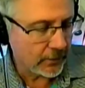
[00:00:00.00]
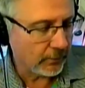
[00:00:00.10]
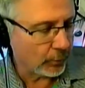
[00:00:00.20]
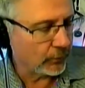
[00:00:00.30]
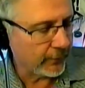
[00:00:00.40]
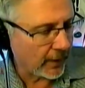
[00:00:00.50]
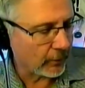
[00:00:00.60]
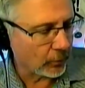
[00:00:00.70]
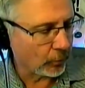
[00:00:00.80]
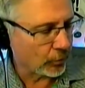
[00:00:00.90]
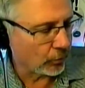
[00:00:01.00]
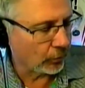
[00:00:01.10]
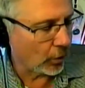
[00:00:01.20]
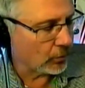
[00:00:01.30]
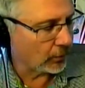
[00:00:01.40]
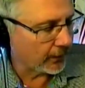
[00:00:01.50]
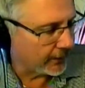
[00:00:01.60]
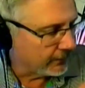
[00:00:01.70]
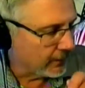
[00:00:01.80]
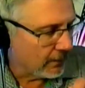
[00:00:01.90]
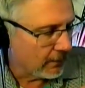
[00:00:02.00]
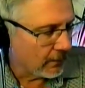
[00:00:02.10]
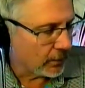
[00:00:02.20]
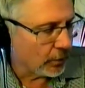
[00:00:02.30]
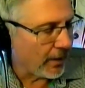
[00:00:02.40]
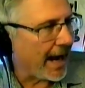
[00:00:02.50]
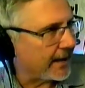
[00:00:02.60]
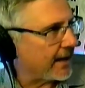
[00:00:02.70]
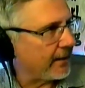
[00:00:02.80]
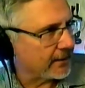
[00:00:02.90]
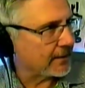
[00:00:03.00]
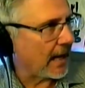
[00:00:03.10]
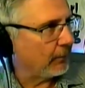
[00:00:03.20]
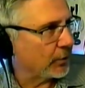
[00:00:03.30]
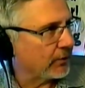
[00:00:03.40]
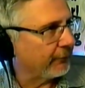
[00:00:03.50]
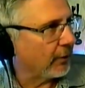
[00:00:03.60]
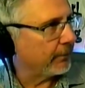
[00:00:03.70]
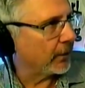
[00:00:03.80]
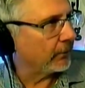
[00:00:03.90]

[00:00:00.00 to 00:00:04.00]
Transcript: improve your agriculture locally, you had to establish a farm bureau.